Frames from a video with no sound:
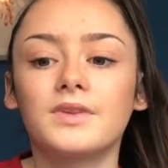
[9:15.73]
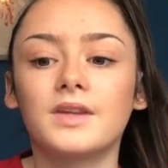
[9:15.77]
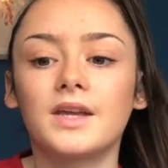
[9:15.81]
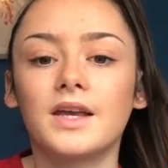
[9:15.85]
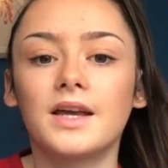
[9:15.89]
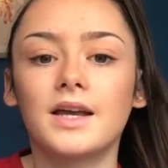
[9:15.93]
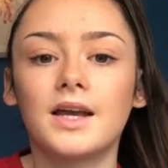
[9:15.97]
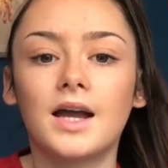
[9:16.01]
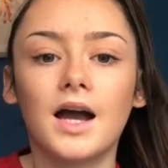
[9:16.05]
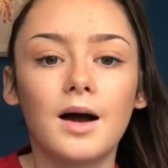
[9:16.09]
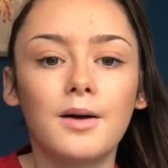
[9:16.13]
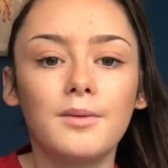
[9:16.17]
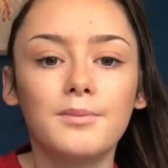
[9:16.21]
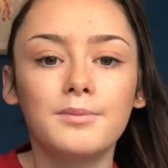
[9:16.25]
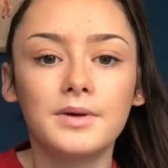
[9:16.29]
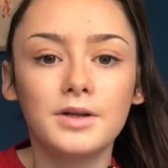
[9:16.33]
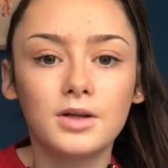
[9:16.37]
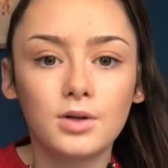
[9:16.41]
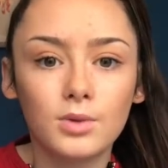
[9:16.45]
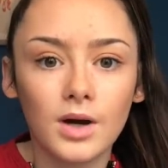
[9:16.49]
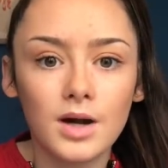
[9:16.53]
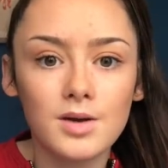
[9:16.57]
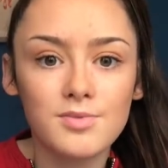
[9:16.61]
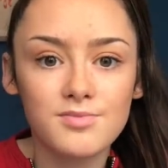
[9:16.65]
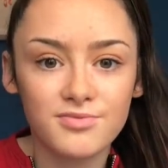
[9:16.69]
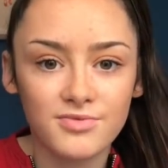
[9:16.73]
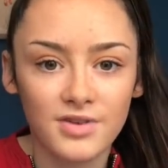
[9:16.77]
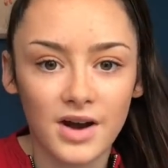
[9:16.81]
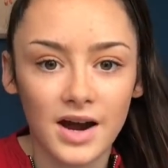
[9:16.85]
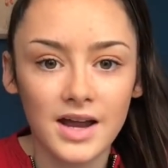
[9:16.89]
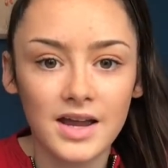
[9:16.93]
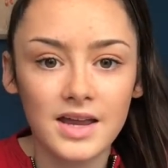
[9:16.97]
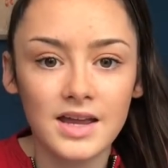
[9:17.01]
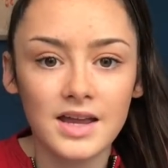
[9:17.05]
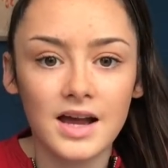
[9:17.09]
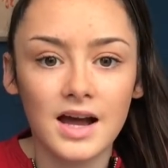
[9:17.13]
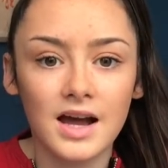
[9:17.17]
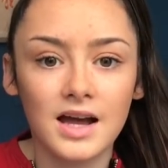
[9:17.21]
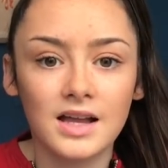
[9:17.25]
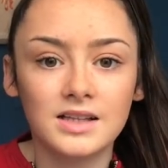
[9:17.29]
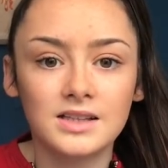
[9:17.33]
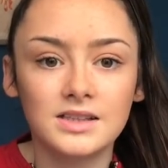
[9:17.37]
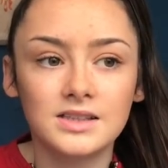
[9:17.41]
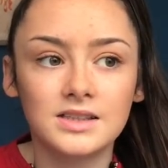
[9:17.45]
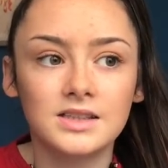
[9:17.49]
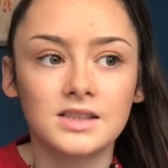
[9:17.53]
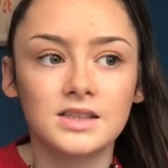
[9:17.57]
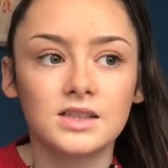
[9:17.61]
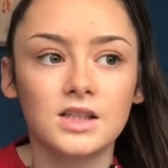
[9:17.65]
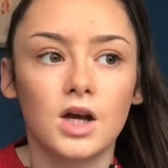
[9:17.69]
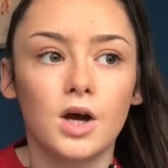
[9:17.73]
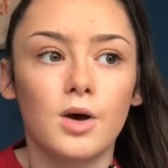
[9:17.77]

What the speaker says: It can be quite bright, and